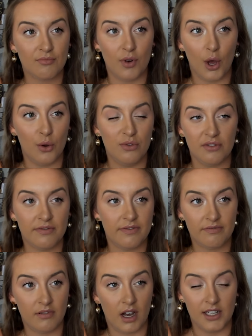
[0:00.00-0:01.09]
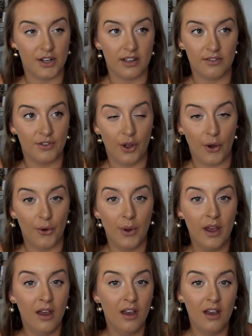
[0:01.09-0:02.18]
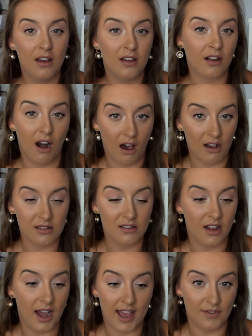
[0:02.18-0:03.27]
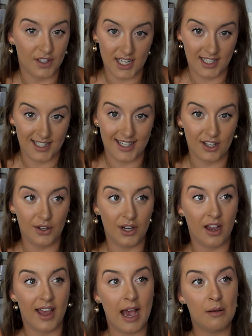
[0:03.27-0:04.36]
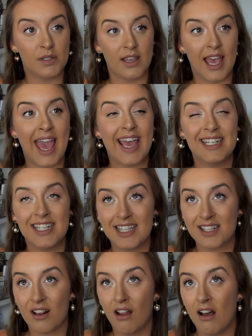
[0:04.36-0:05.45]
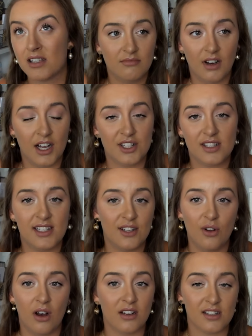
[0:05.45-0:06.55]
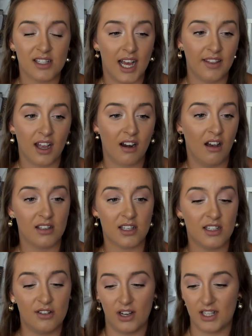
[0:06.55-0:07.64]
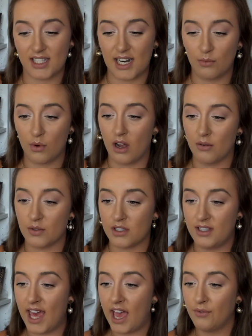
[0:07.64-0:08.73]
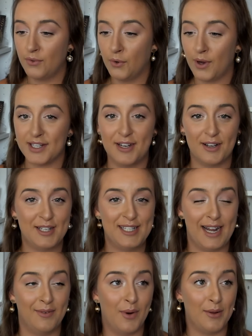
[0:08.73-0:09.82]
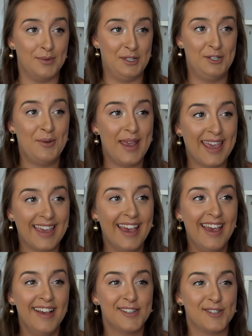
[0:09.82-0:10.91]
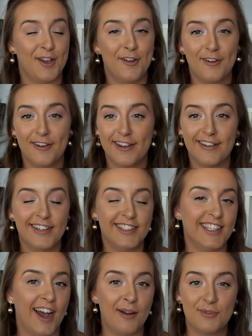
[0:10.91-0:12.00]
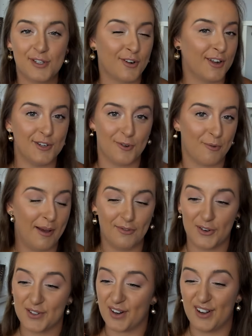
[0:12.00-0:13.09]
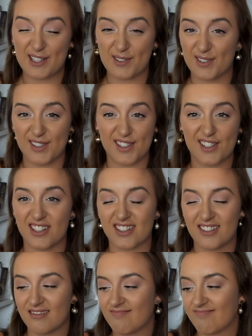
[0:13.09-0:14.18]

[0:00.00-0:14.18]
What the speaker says: load of, I don't even know, class that I ever attended at uni. I absolutely hated this class. I just did not understand that class. I did not understand what I was there for. I didn't understand what I was doing. So yeah, I'm just not going to talk about voice class because it's just